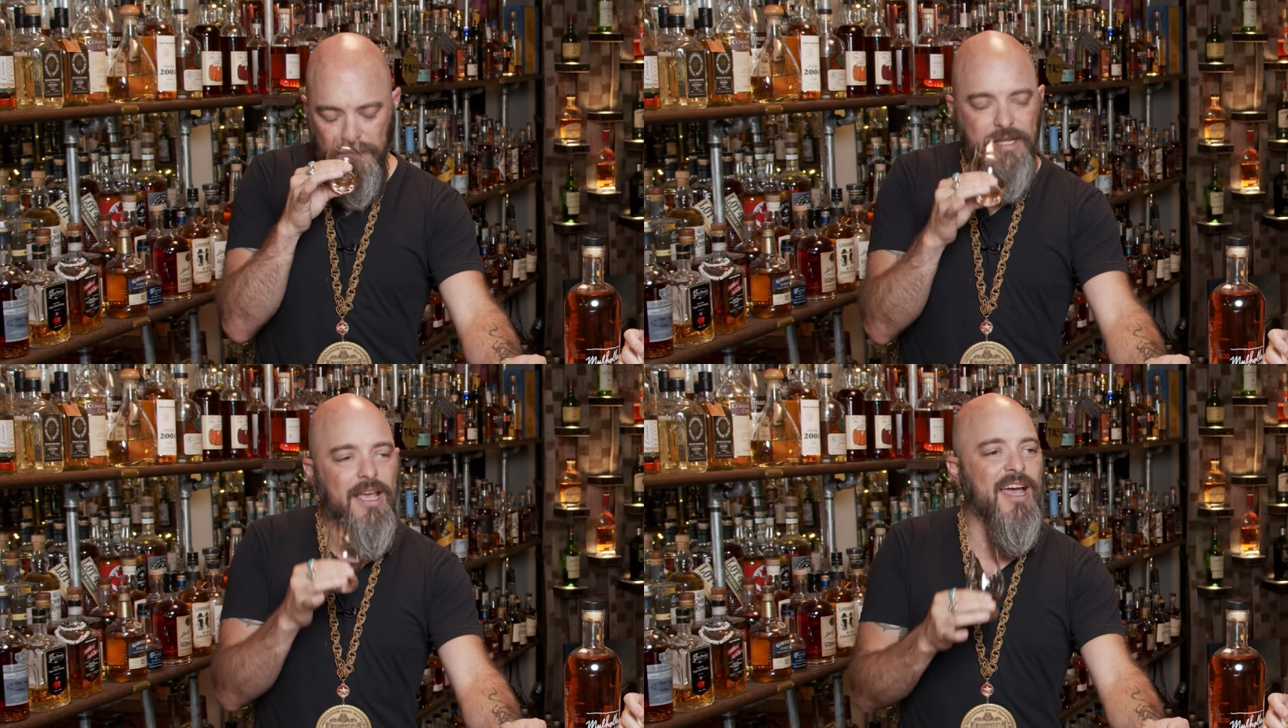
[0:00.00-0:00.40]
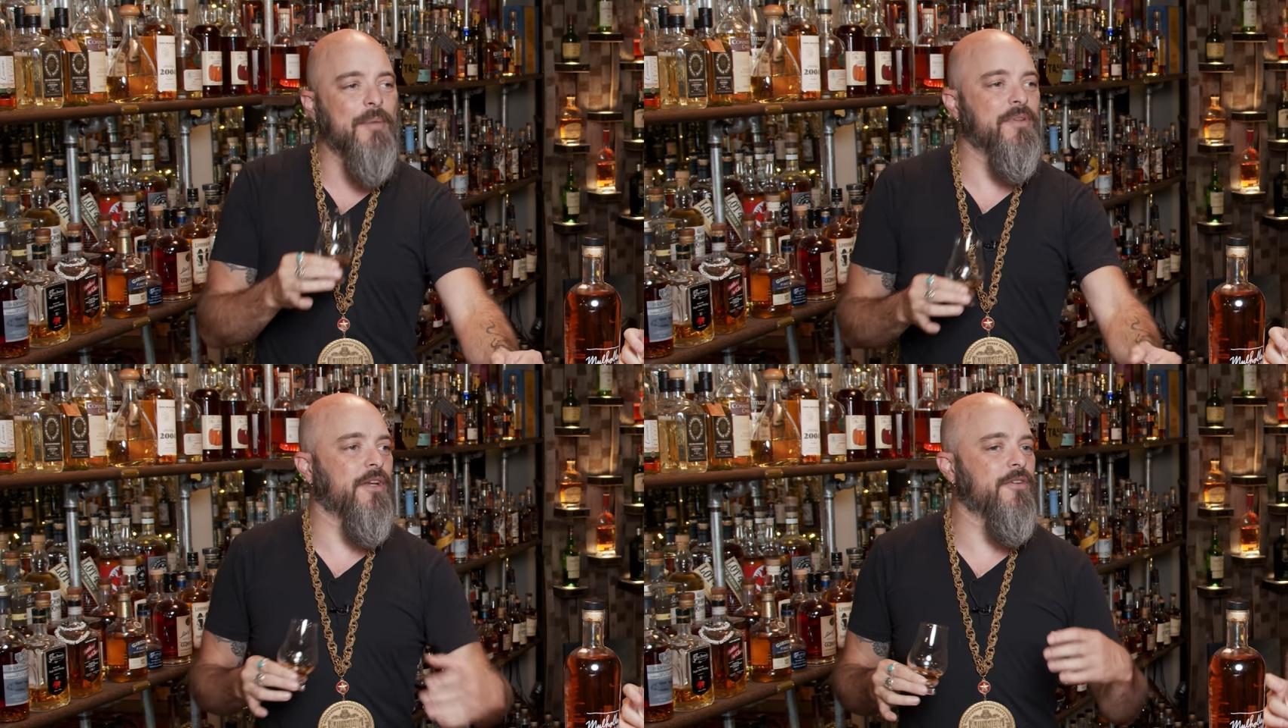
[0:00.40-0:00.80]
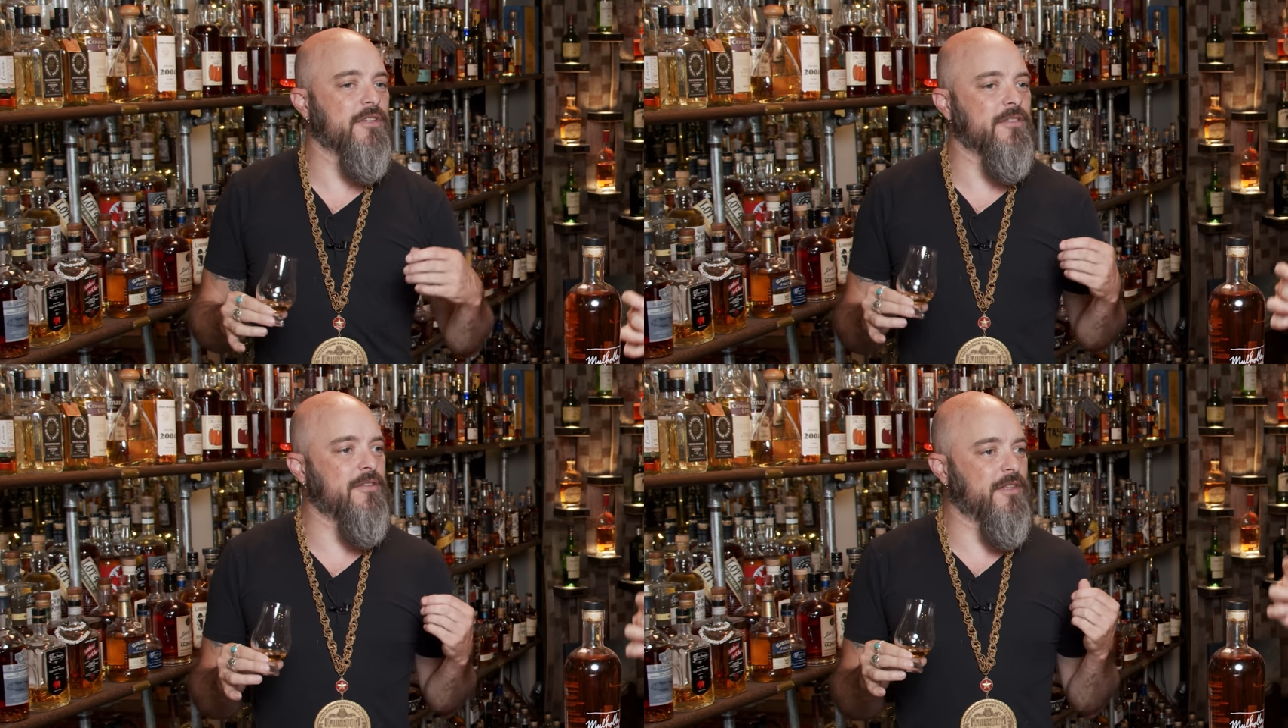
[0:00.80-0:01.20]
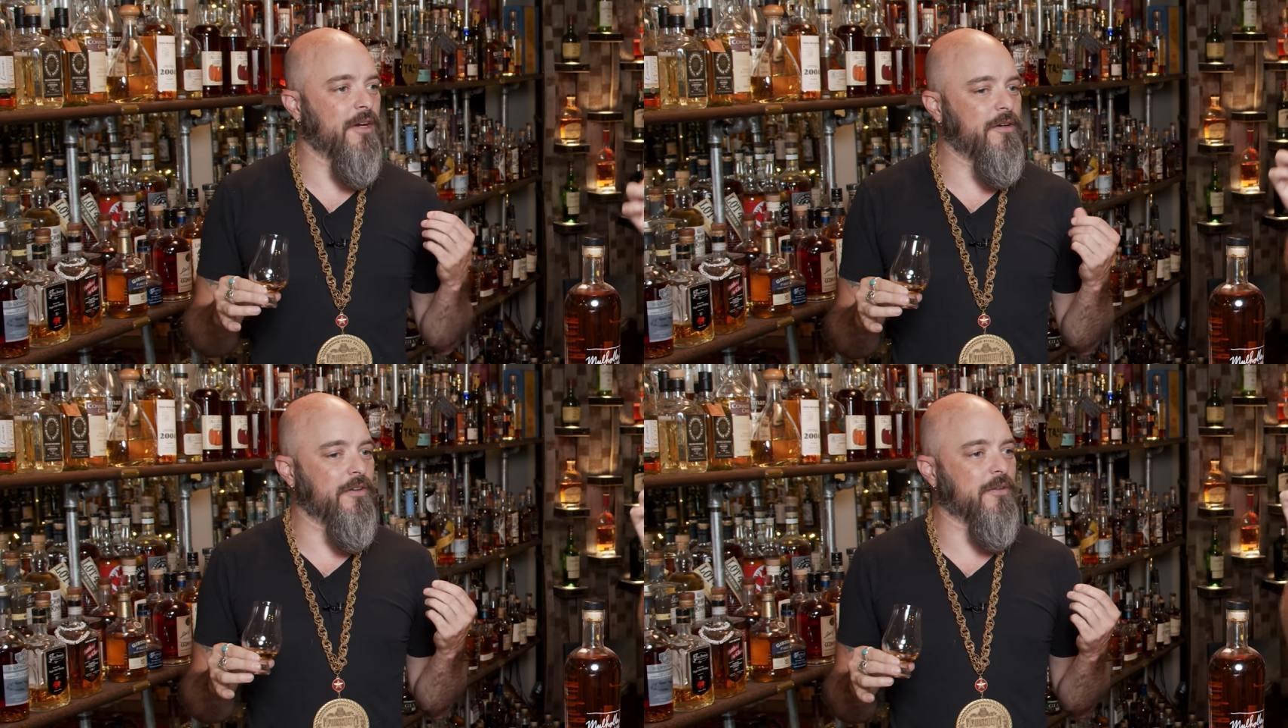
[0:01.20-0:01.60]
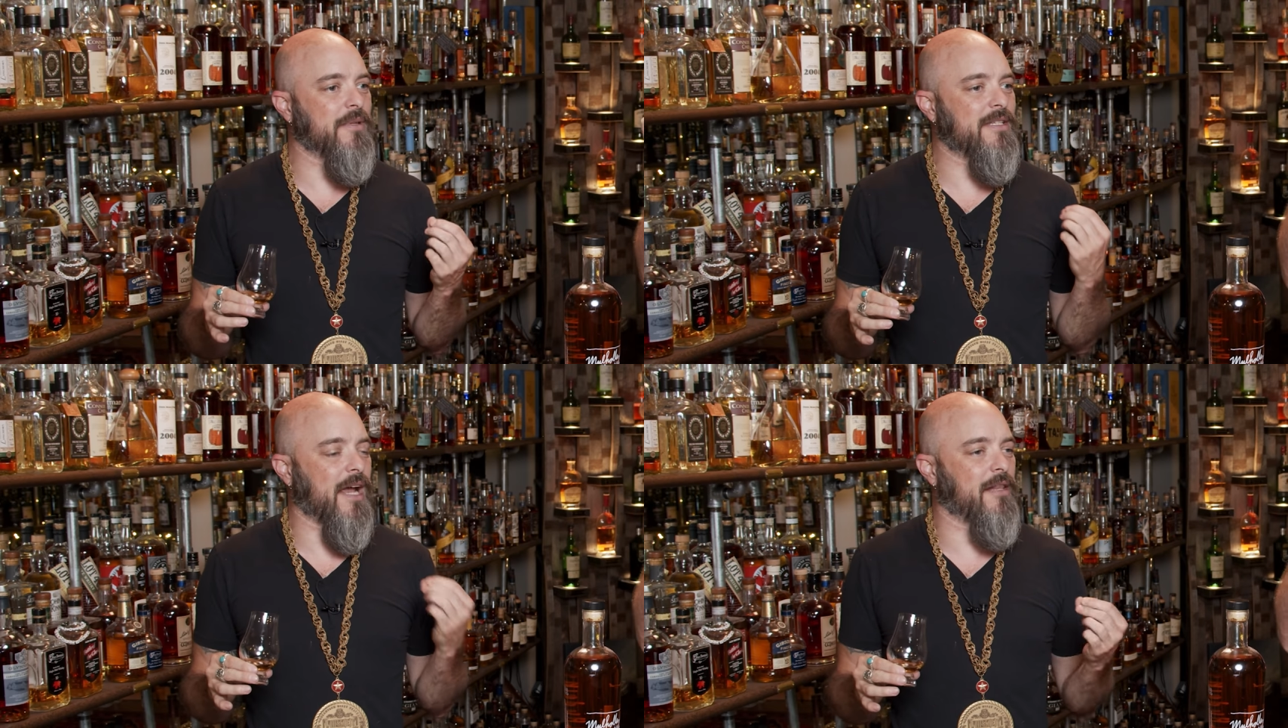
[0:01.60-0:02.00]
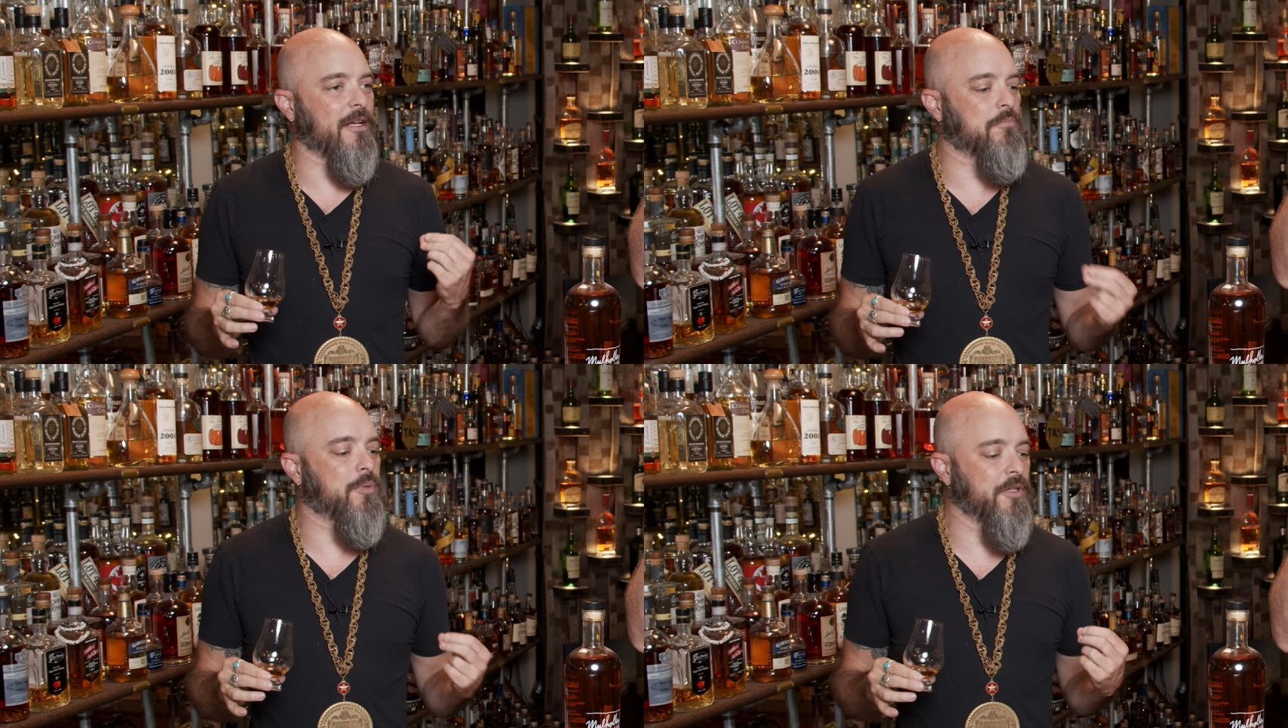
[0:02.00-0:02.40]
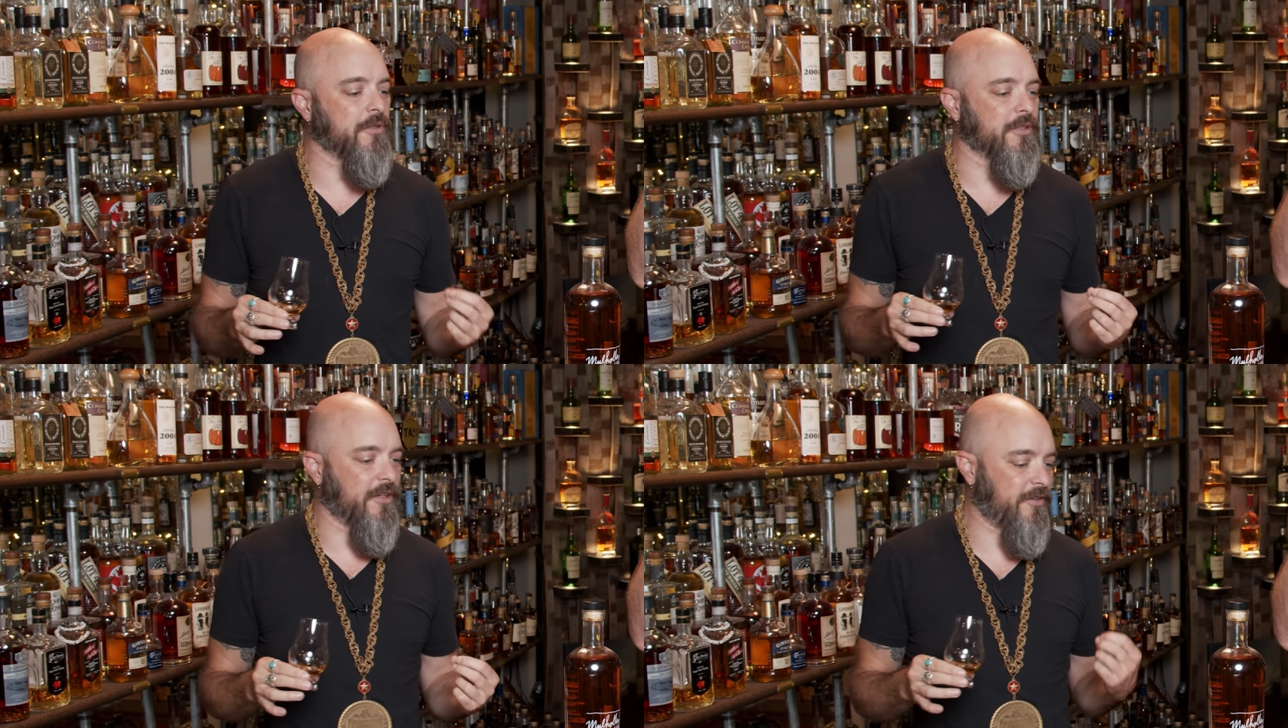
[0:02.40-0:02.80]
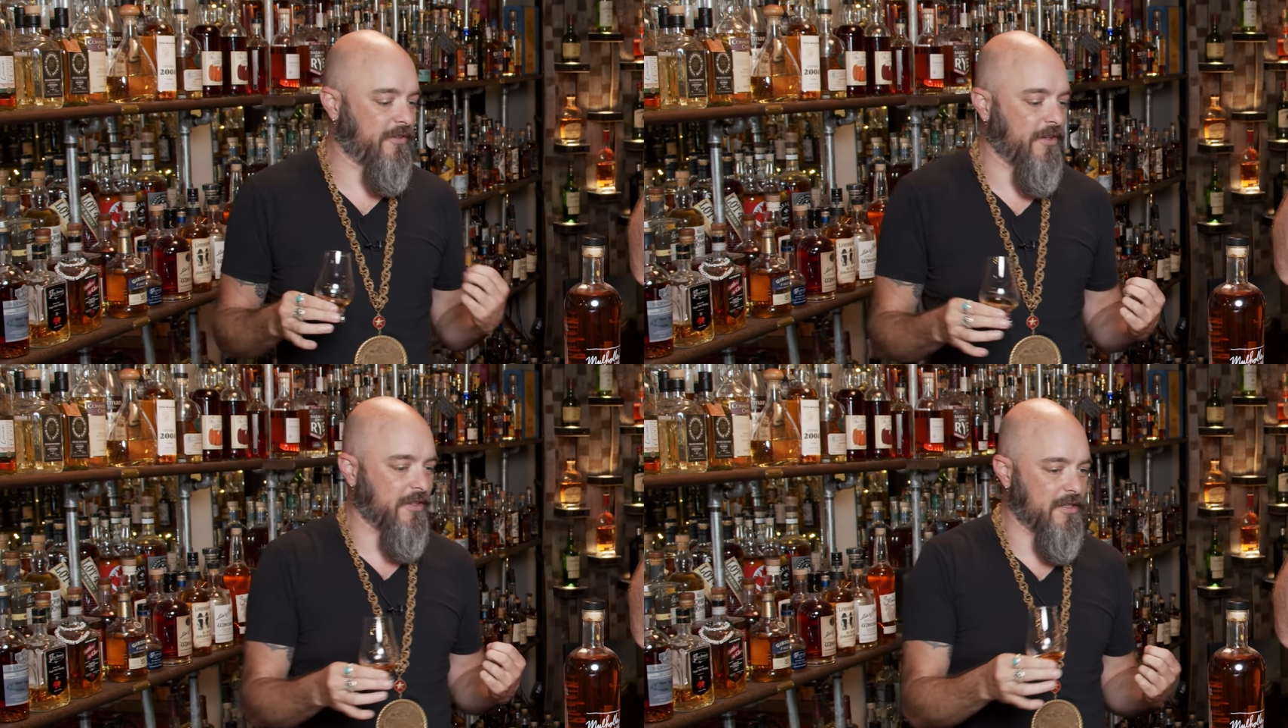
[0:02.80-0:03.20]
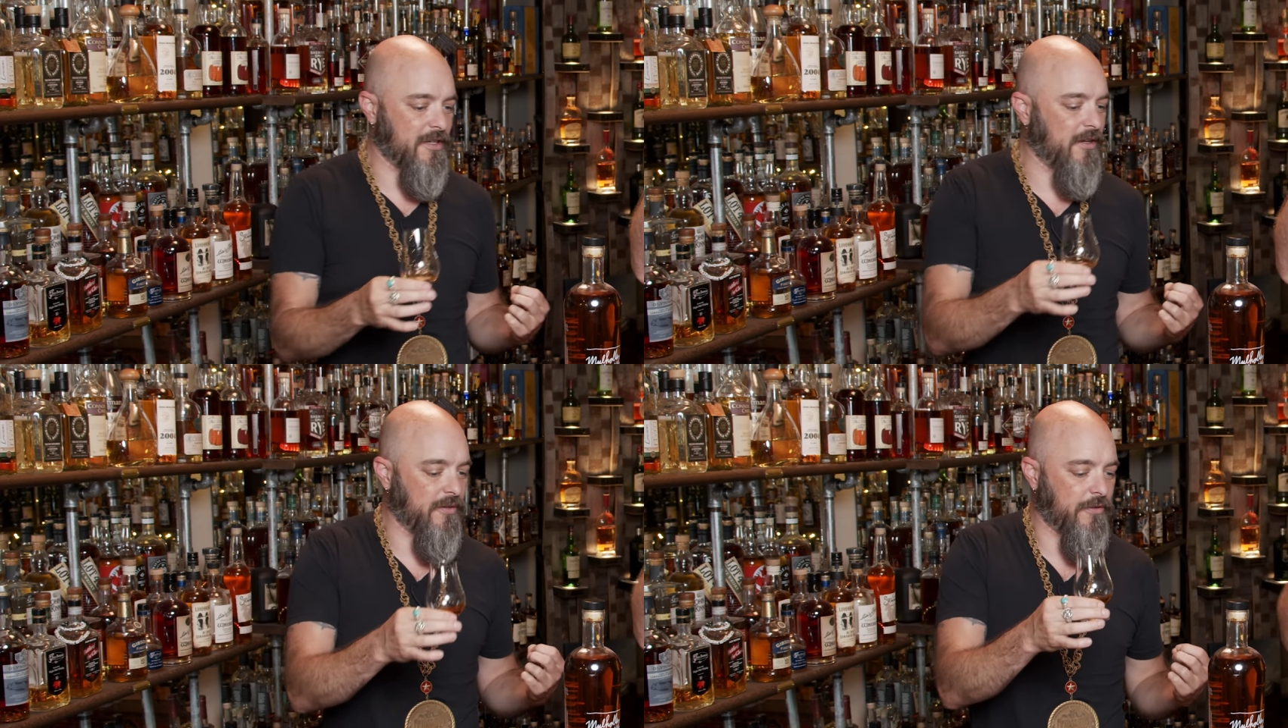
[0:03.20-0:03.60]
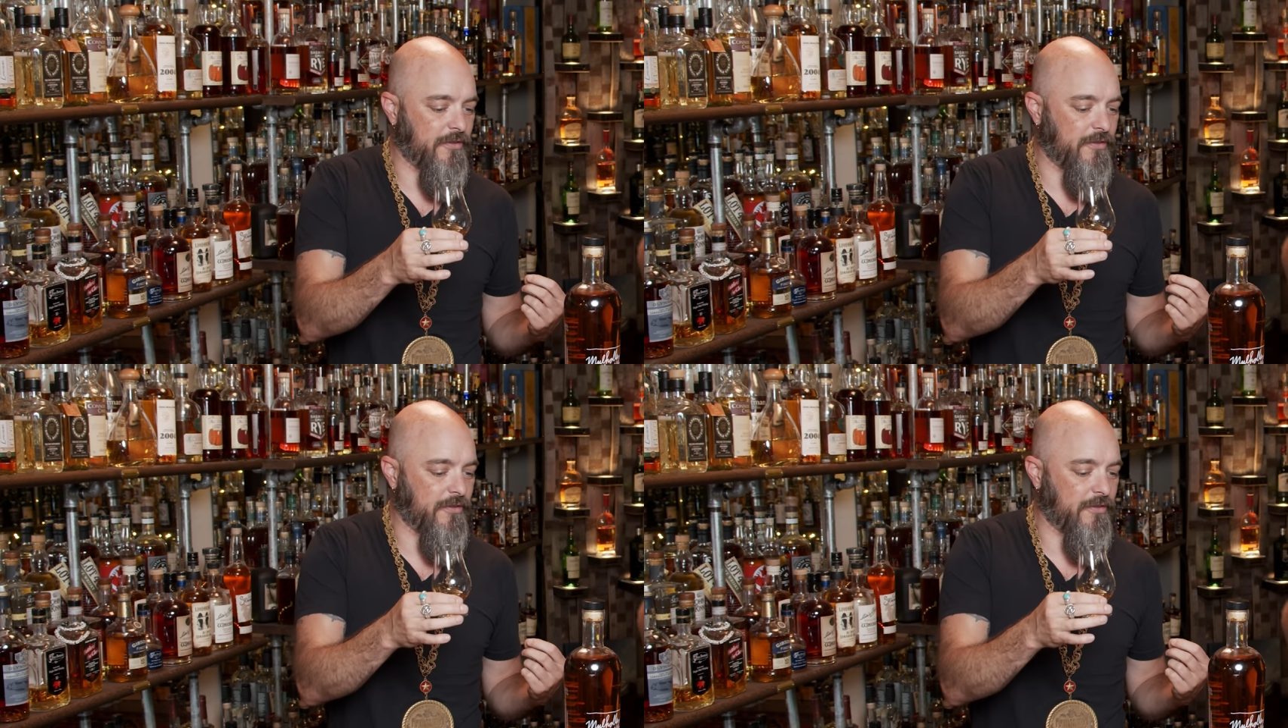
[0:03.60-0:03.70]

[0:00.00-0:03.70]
Yeah, but there's a there is a metallic brittleness to this nose.